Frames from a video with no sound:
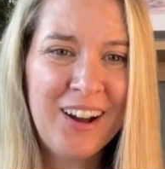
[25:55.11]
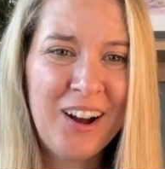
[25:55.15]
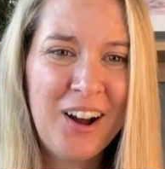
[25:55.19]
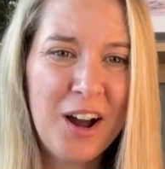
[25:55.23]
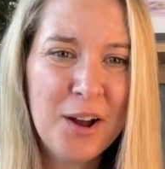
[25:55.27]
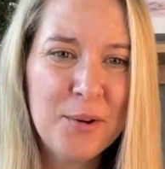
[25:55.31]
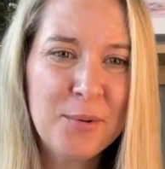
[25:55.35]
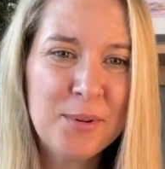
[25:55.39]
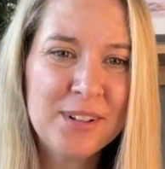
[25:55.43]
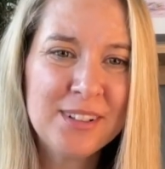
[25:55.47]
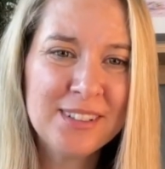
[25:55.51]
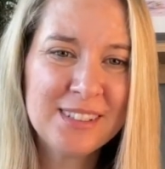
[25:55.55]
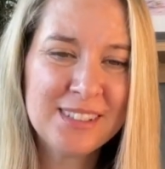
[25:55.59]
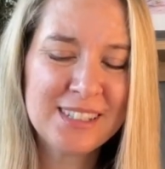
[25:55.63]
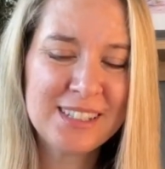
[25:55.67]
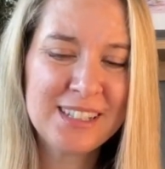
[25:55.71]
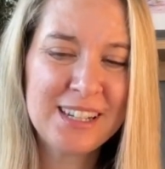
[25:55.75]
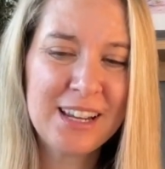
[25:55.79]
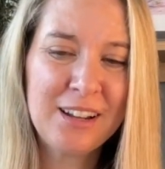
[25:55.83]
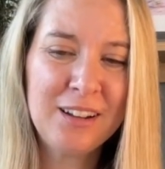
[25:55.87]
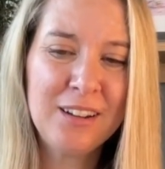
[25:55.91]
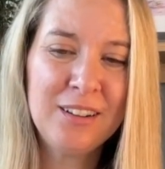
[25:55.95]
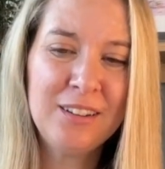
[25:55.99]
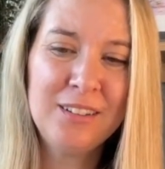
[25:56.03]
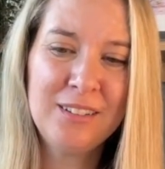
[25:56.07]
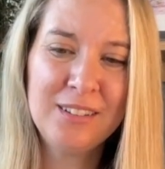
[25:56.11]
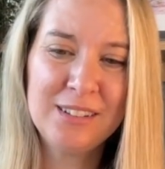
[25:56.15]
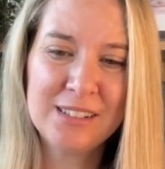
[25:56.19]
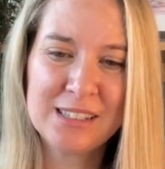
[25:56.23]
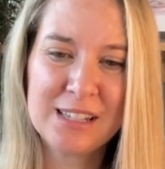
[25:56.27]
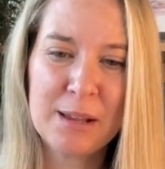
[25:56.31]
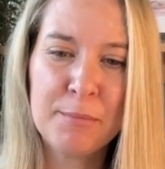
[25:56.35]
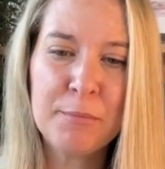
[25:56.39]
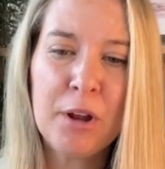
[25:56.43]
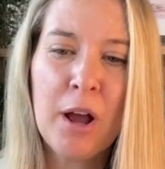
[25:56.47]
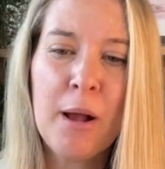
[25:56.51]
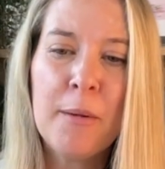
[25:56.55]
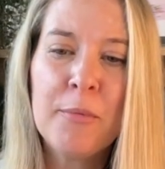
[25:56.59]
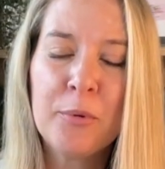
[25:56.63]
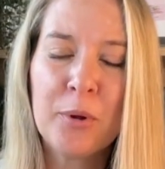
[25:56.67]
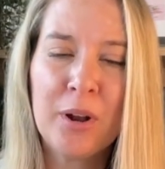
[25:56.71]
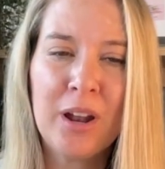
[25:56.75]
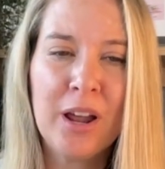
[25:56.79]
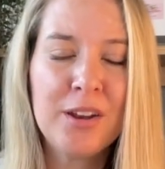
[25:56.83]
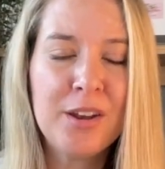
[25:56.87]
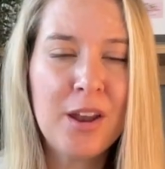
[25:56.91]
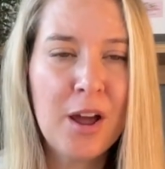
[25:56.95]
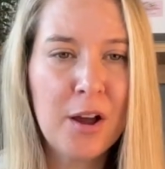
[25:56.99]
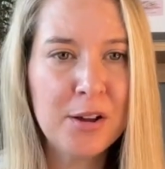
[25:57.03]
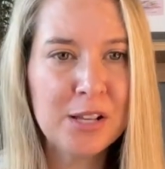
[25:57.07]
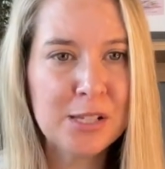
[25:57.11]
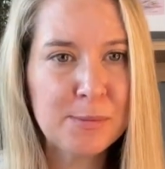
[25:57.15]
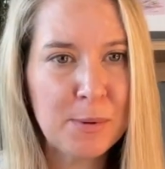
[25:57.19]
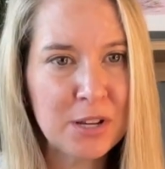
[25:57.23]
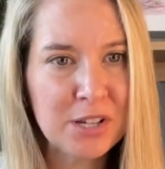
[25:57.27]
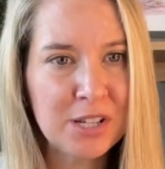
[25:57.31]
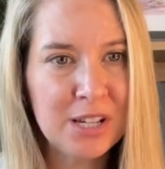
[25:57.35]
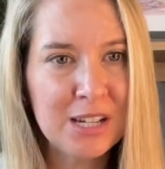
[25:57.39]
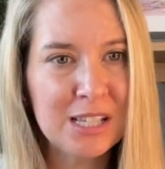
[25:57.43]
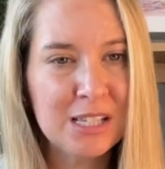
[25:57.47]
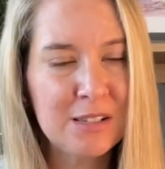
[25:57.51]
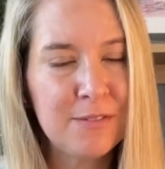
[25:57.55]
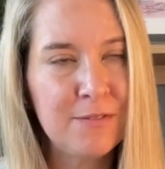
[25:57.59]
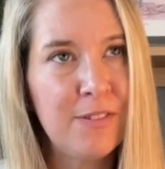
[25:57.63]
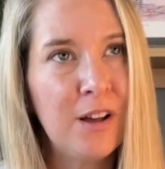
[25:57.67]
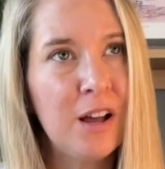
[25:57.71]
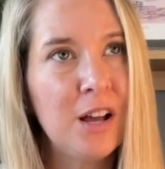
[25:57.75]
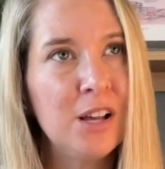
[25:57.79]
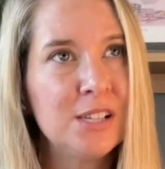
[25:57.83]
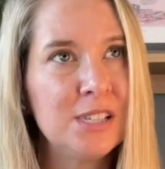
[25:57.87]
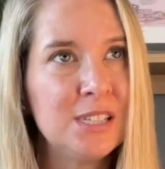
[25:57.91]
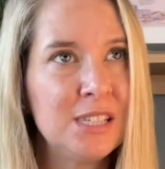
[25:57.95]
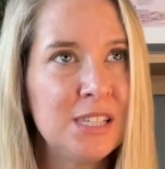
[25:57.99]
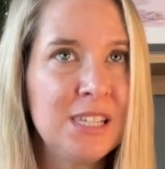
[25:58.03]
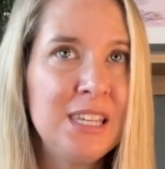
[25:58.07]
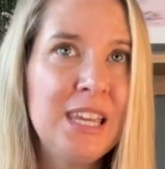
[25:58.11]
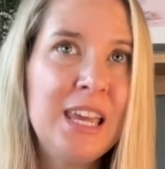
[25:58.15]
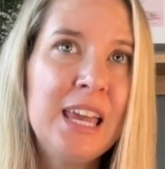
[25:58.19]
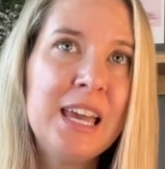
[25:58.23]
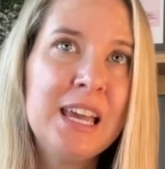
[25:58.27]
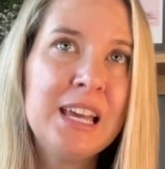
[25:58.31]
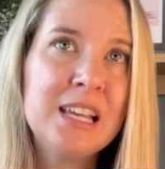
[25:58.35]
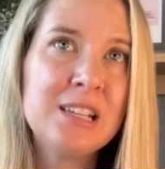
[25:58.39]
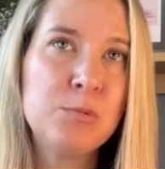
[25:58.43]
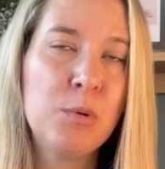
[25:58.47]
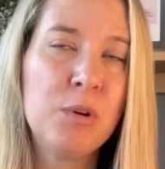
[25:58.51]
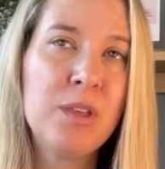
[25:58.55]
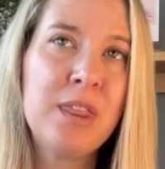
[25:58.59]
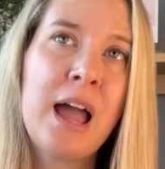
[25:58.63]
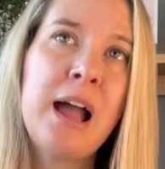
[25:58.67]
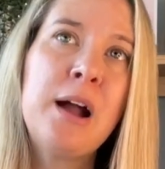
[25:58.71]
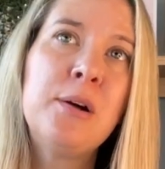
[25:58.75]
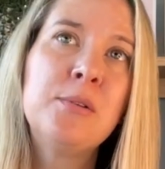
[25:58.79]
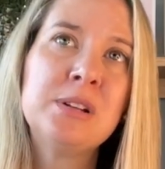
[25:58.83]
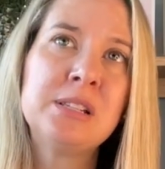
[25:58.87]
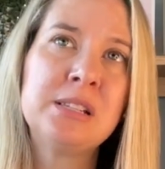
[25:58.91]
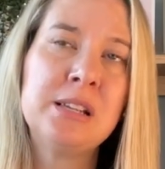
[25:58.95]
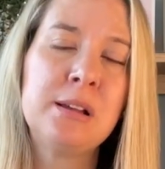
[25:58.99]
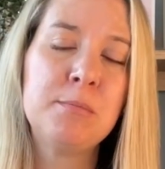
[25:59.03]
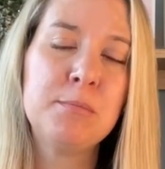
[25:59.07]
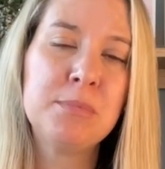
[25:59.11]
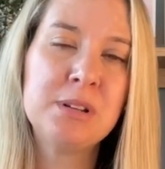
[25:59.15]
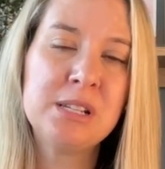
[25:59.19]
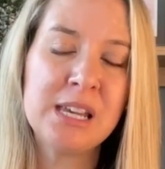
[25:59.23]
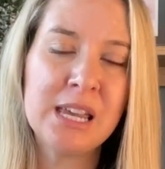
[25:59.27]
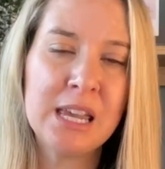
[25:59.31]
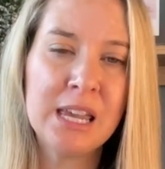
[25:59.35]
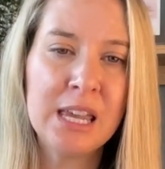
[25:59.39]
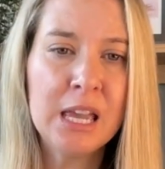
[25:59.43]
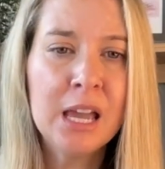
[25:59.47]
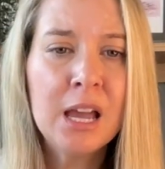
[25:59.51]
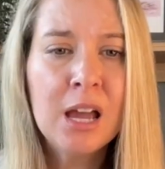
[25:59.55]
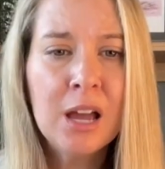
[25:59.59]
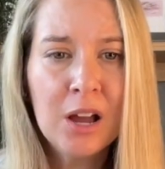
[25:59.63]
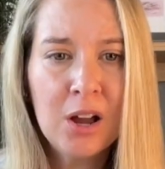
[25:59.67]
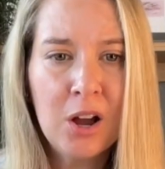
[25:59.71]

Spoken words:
I will still, sometimes when I know, especially it's first years without somebody,